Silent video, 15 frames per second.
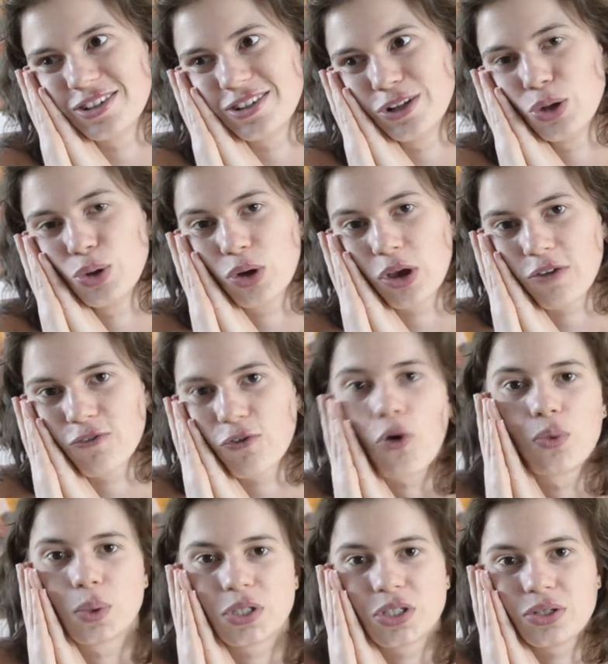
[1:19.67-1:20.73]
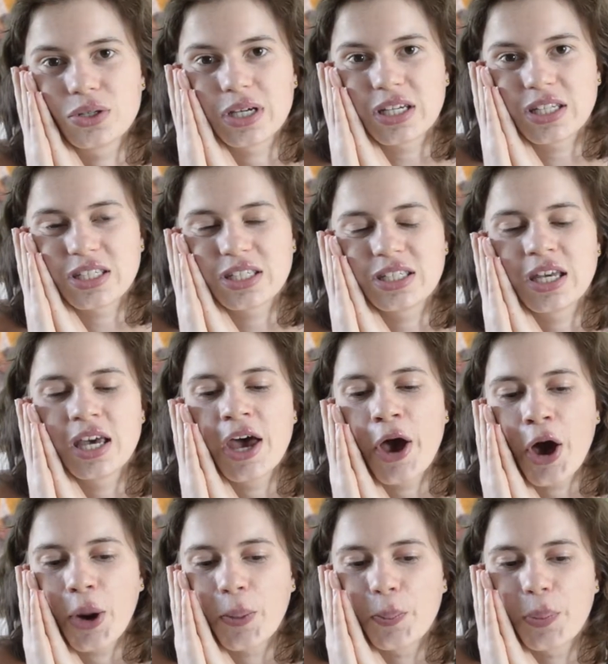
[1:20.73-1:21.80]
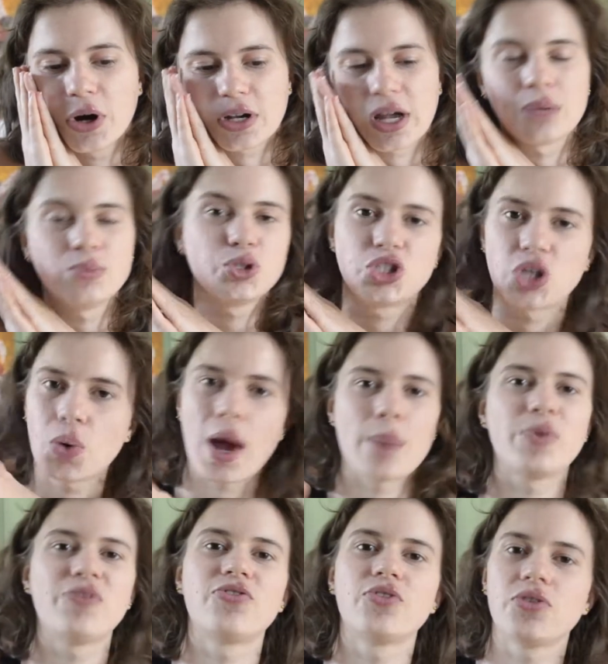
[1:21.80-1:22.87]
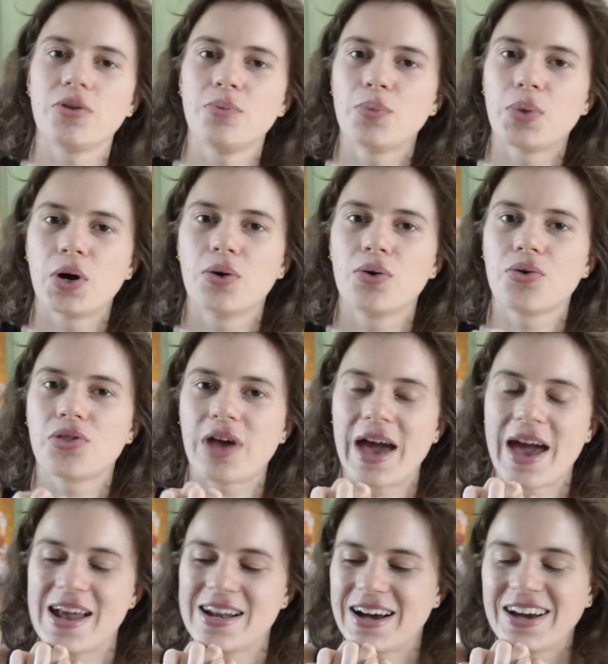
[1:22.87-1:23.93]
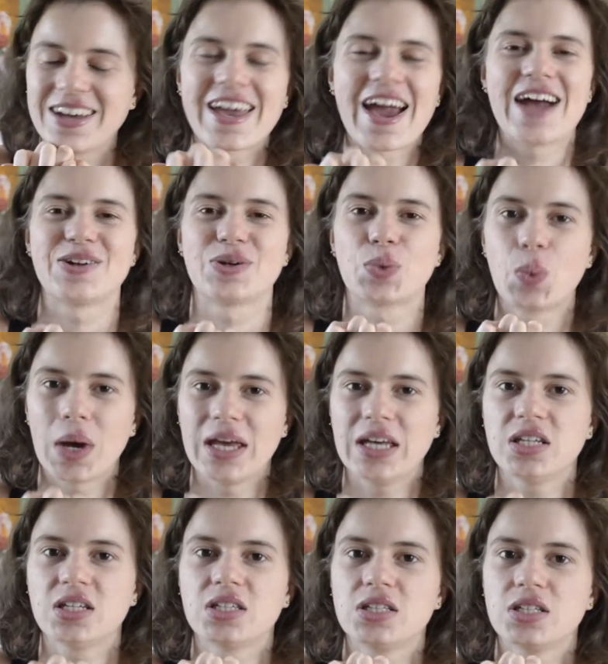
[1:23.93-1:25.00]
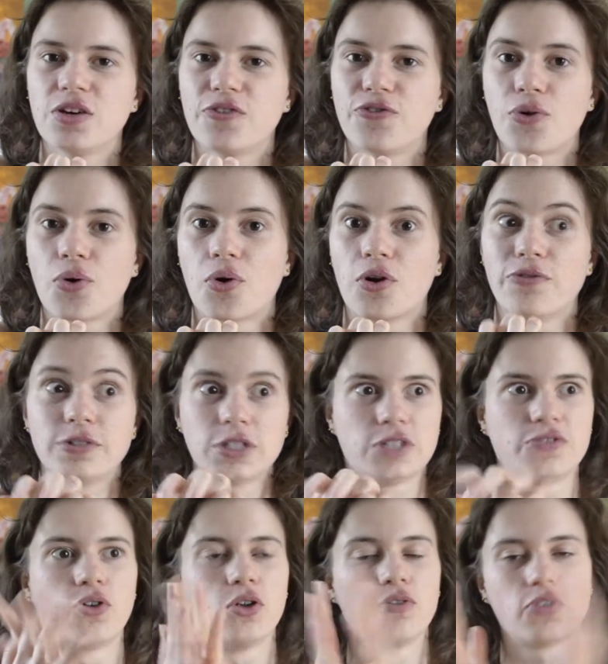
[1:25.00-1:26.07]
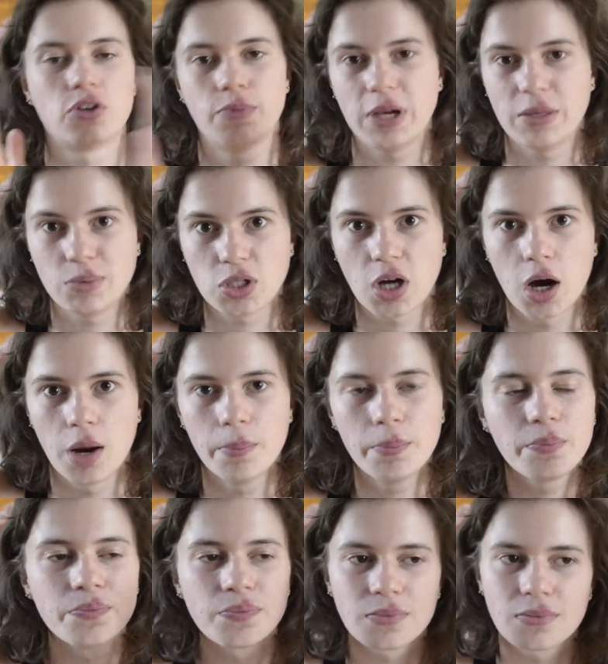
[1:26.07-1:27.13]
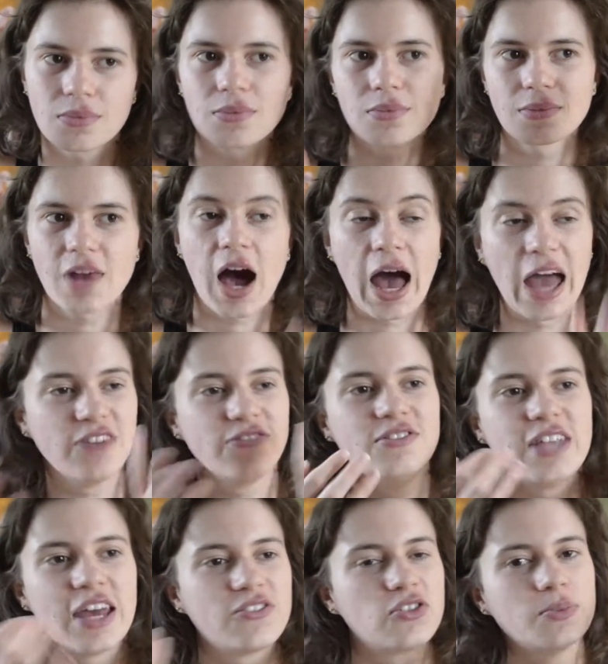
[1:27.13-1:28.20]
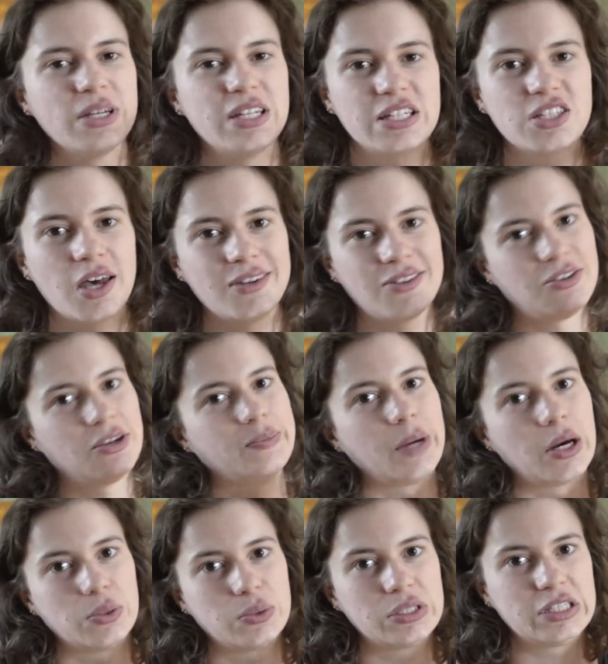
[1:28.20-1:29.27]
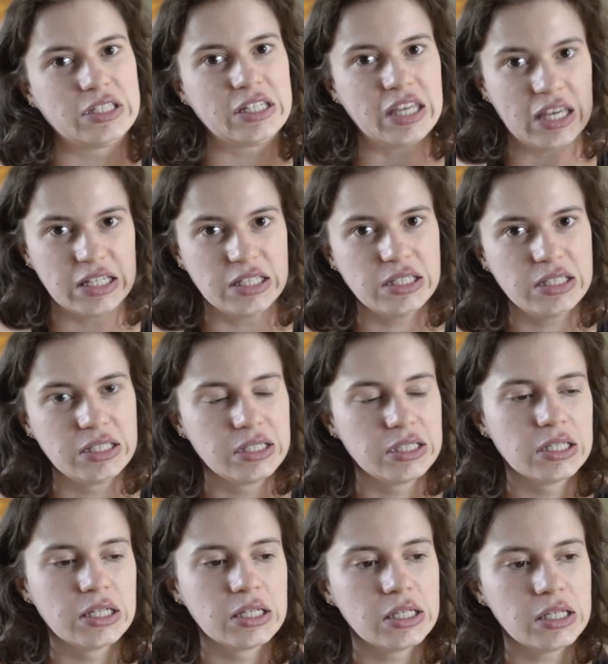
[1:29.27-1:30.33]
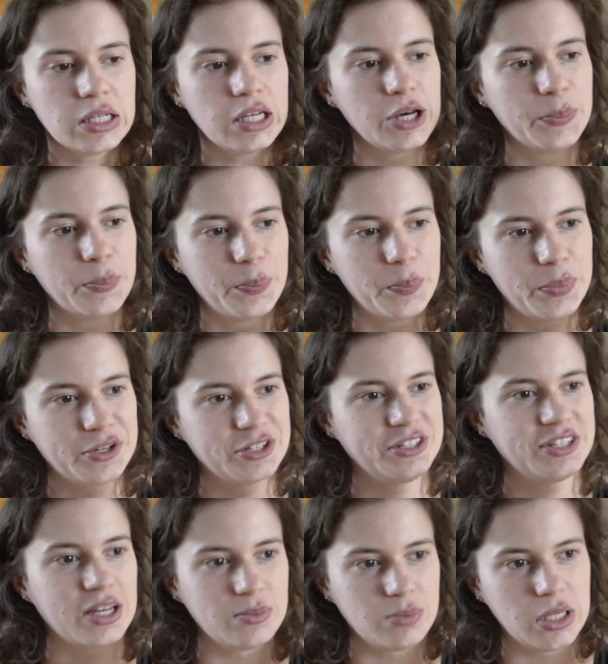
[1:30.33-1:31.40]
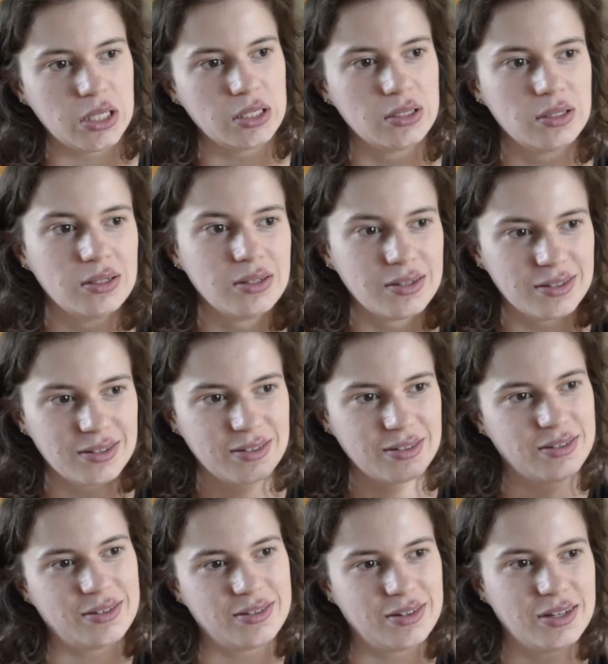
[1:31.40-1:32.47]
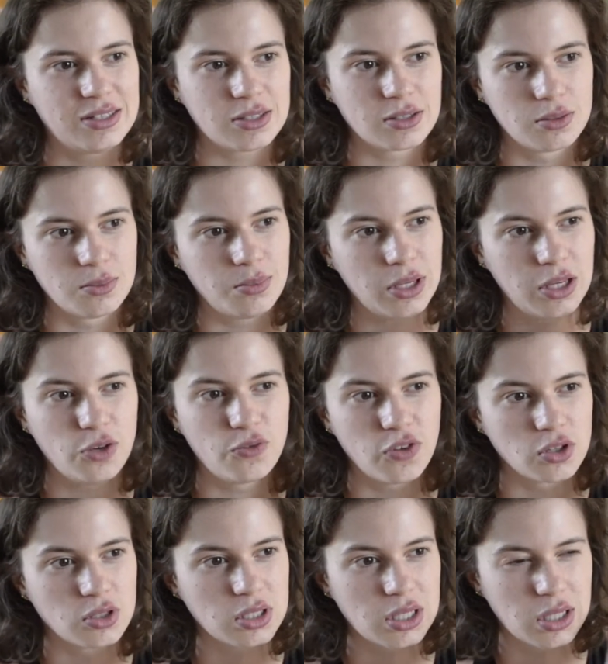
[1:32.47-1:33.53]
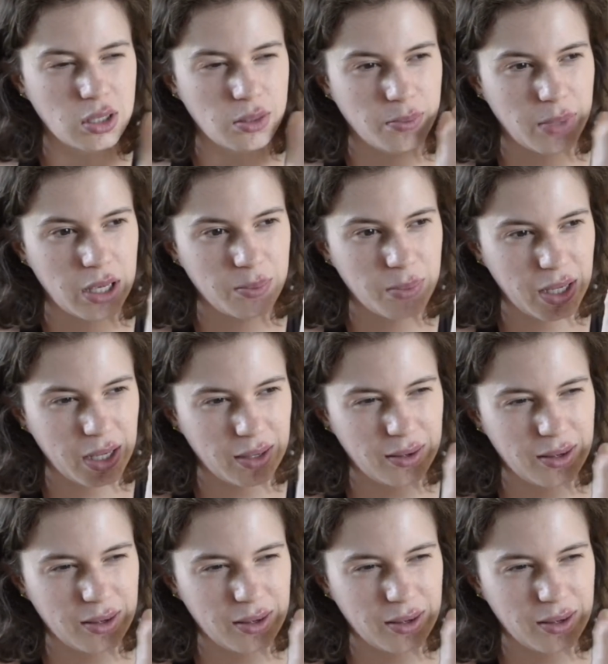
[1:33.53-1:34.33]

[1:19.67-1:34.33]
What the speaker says: looking forward to it, but I'm so happy for them both, and I cannot wait for, first of all, for the baby to come. I've never been excited about kids, but I mean, it's gonna be Yvonne's little baby.